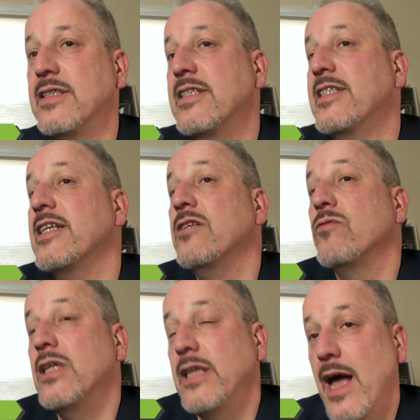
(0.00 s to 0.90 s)
didn't
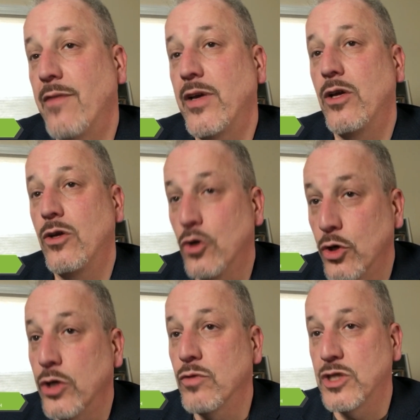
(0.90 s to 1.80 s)
really have a
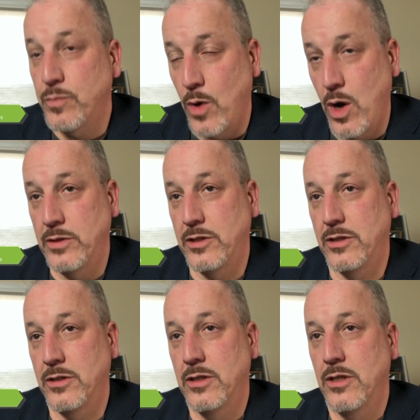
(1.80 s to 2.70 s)
good response.
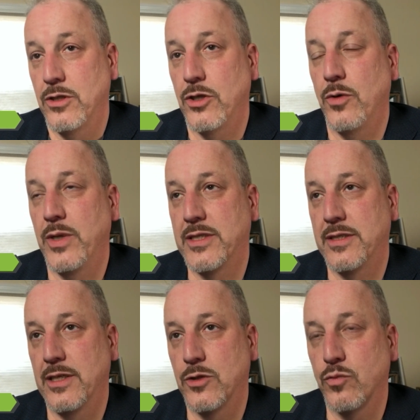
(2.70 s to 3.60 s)
So it's
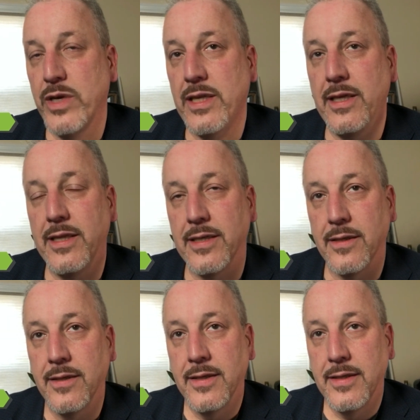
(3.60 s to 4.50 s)
really the
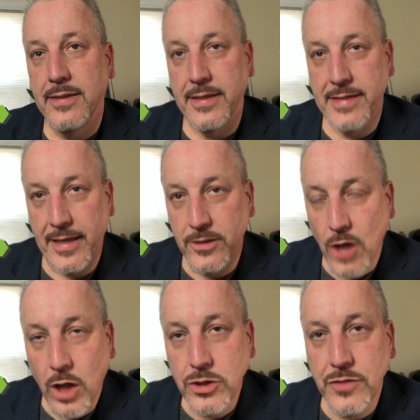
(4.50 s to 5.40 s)

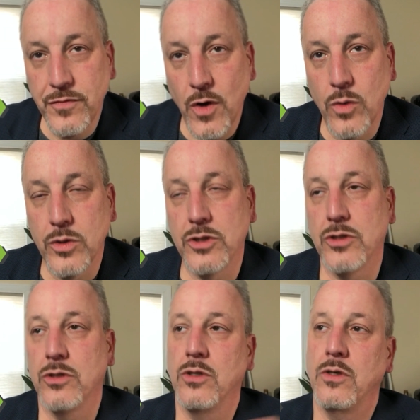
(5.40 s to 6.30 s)
technology folks
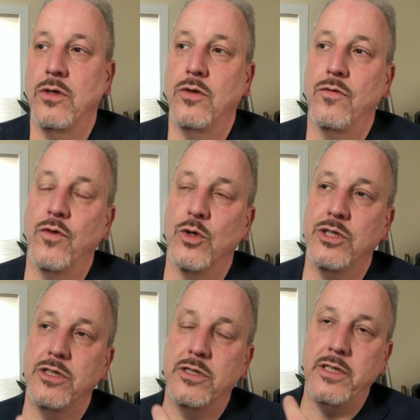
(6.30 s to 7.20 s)

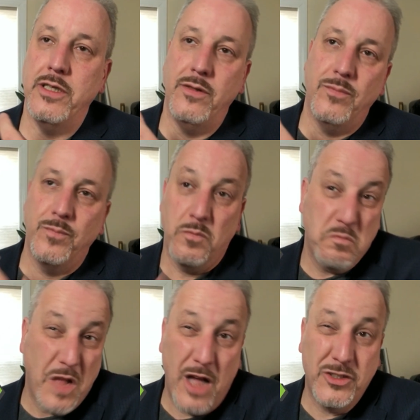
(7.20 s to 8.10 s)
versus
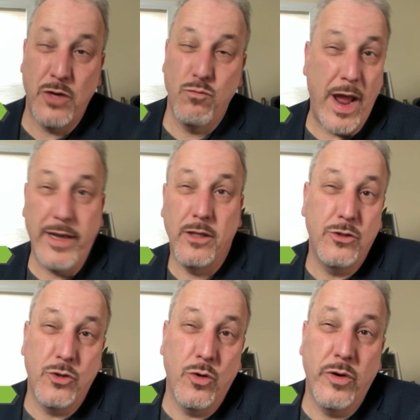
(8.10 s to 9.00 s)
I'll say
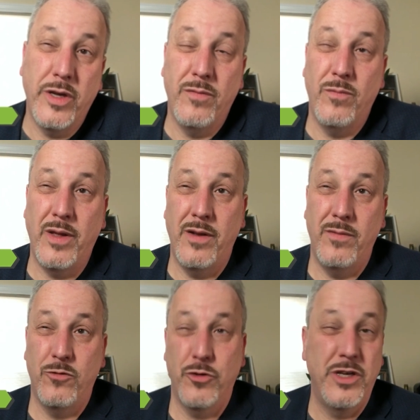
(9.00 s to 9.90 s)
regulatory and
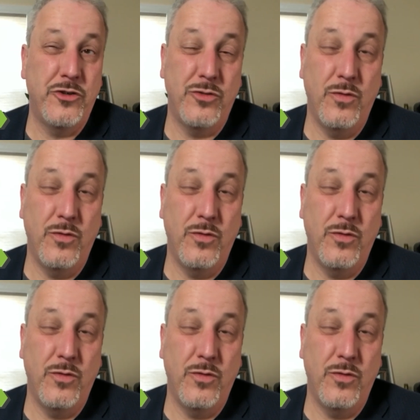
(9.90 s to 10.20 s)
traditional